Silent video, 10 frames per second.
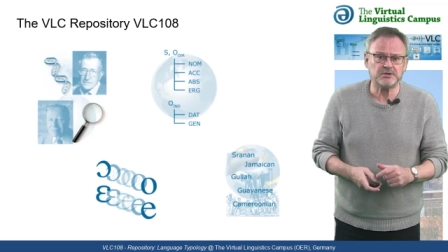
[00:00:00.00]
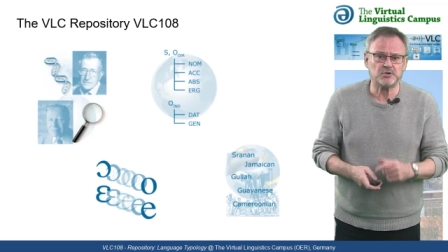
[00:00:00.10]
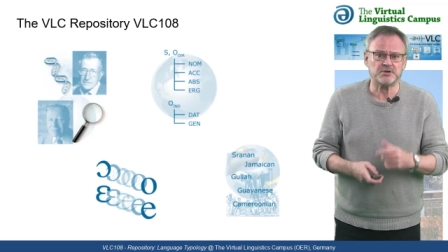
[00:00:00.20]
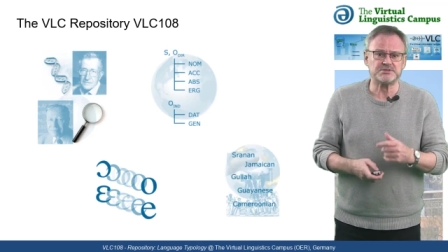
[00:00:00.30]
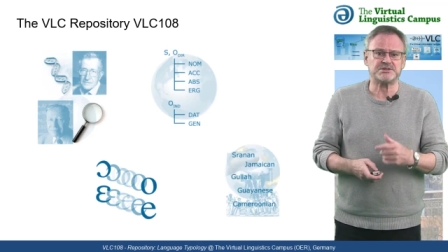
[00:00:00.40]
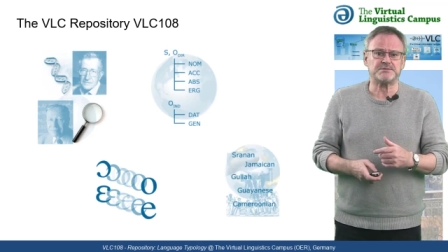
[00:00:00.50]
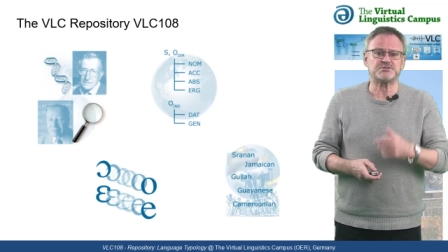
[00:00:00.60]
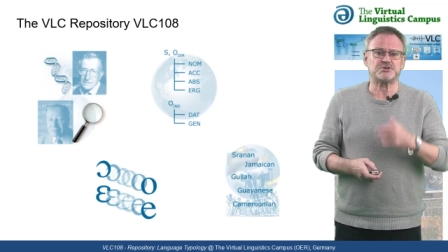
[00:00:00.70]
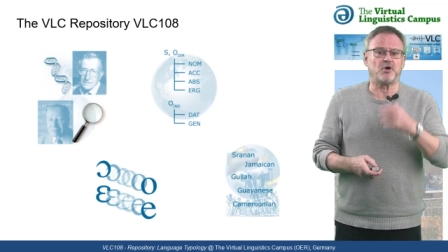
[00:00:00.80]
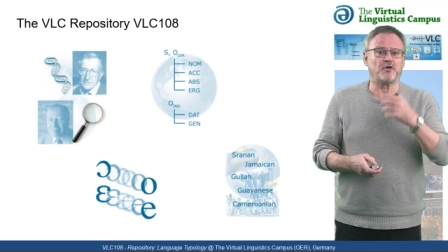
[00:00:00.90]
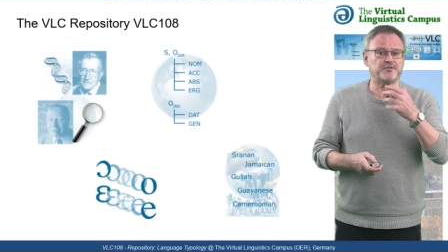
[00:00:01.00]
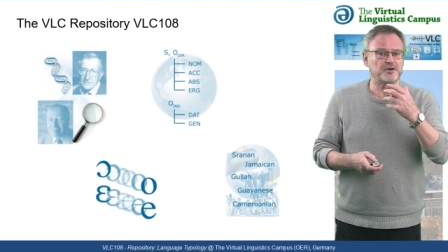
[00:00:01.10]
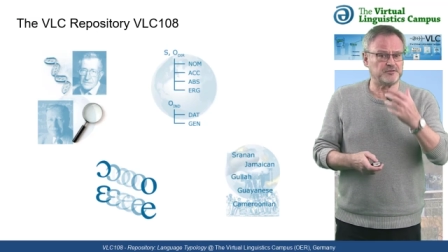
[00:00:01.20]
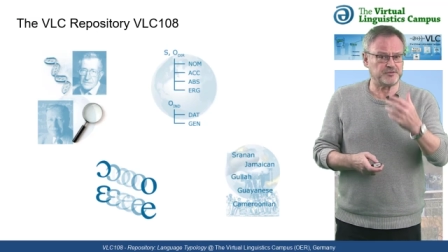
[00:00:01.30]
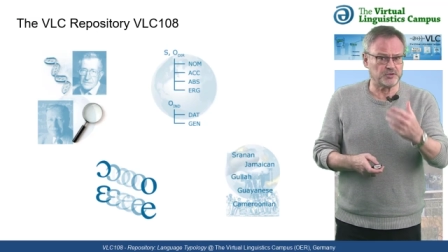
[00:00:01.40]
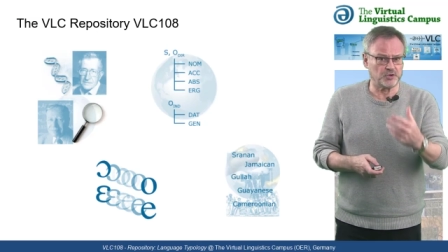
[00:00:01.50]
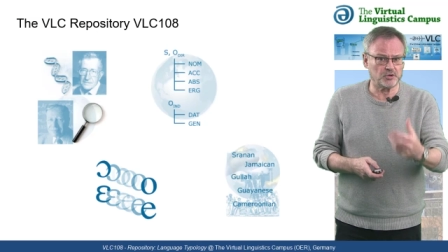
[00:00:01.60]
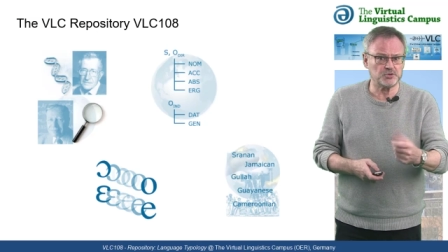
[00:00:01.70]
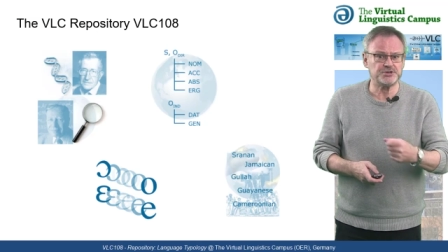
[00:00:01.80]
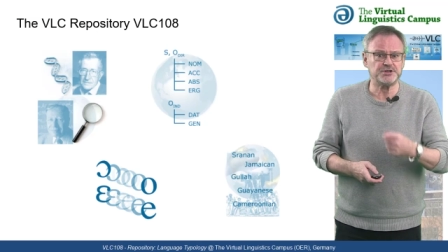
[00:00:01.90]
concepts of
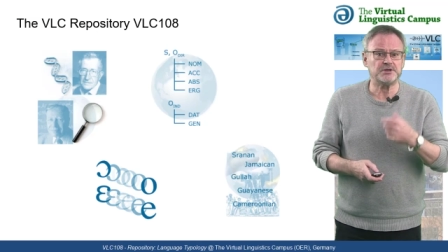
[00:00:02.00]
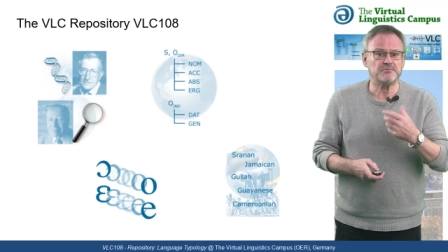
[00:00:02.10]
phonology,